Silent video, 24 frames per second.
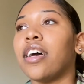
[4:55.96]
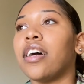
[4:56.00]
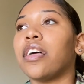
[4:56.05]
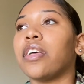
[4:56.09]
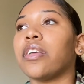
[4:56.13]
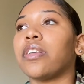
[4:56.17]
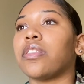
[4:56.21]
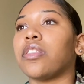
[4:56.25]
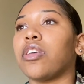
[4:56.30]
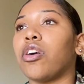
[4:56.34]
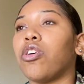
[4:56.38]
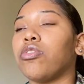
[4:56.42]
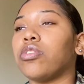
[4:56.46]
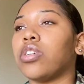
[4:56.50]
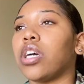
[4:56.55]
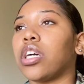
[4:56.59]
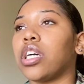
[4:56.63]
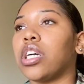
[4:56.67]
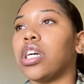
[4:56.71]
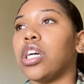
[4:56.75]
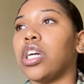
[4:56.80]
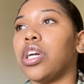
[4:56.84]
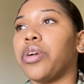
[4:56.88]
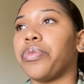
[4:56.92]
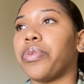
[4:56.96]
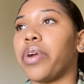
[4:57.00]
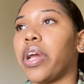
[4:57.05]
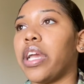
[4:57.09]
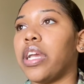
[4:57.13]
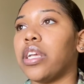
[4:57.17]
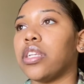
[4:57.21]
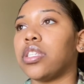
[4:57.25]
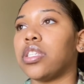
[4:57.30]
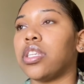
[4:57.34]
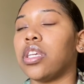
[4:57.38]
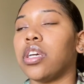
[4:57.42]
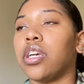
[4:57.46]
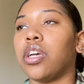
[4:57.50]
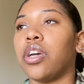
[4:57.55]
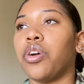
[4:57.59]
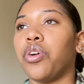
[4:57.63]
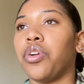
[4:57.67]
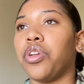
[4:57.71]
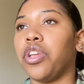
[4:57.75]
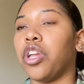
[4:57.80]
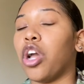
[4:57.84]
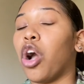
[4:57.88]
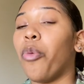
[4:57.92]
Those are good rates.
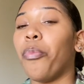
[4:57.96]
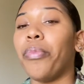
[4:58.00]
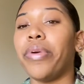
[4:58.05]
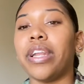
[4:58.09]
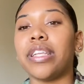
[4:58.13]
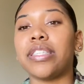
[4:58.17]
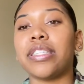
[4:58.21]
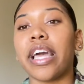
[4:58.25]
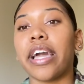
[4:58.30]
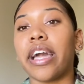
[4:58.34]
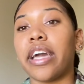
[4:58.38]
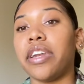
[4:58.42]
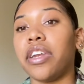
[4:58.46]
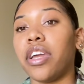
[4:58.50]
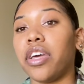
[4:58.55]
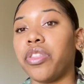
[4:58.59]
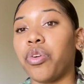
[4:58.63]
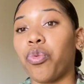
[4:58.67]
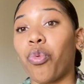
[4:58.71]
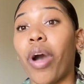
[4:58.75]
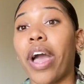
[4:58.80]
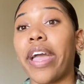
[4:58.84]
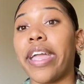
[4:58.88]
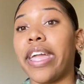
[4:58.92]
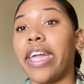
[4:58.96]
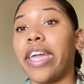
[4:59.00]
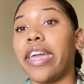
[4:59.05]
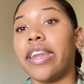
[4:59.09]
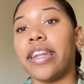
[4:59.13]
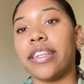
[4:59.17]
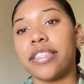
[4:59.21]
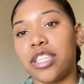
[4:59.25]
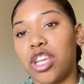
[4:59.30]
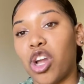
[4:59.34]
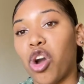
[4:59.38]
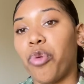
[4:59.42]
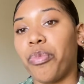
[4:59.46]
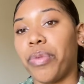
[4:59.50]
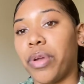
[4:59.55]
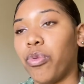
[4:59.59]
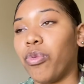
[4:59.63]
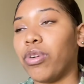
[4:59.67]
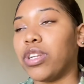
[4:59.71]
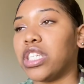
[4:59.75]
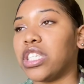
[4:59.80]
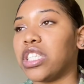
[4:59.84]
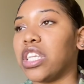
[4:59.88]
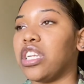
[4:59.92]
Yeoman is like another YN is Yeoman,
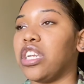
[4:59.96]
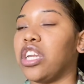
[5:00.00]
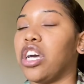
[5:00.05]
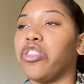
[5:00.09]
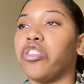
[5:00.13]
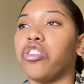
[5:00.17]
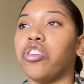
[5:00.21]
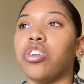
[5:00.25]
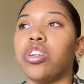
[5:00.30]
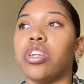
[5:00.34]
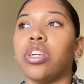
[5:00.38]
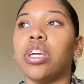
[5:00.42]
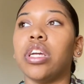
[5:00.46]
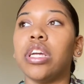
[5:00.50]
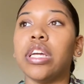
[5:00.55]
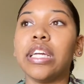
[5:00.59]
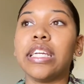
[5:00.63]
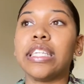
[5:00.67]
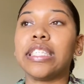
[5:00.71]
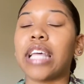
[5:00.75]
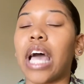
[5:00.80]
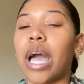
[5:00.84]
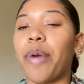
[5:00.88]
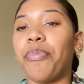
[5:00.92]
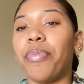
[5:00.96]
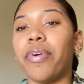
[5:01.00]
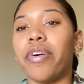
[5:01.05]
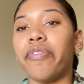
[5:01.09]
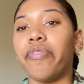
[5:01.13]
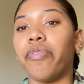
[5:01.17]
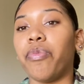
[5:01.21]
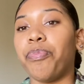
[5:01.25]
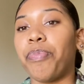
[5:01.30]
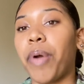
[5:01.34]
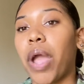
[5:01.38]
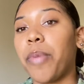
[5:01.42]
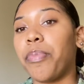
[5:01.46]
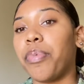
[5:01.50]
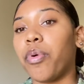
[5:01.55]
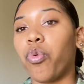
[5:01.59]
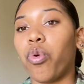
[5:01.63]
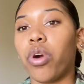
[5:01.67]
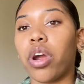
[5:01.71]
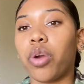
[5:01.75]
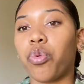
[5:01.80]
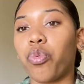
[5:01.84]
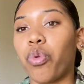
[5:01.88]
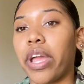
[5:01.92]
which is another type of
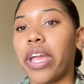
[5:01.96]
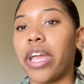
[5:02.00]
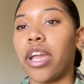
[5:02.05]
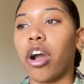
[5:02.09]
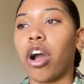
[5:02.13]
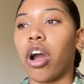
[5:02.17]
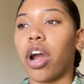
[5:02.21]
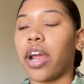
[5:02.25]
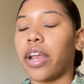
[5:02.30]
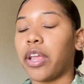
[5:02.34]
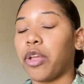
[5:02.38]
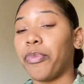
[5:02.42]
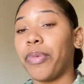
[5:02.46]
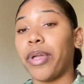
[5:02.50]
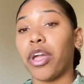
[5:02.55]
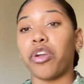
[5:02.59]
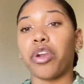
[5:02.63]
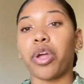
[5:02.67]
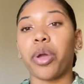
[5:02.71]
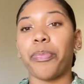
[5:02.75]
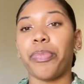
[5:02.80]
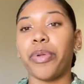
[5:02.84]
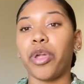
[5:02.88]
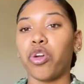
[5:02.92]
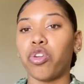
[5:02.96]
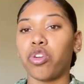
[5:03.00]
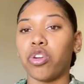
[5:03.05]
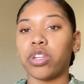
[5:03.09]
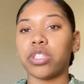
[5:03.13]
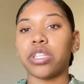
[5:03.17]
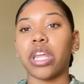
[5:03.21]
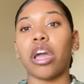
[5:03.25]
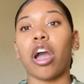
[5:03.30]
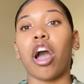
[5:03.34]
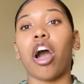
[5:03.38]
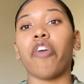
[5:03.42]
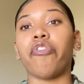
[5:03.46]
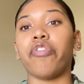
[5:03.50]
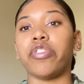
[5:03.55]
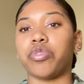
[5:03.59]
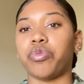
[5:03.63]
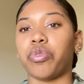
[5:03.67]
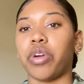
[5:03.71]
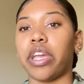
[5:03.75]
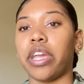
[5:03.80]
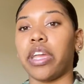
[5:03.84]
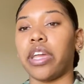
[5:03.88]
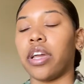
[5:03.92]
paperwork rate or you be on the computer, it's like office
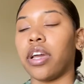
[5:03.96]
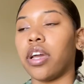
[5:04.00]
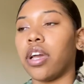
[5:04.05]
rate.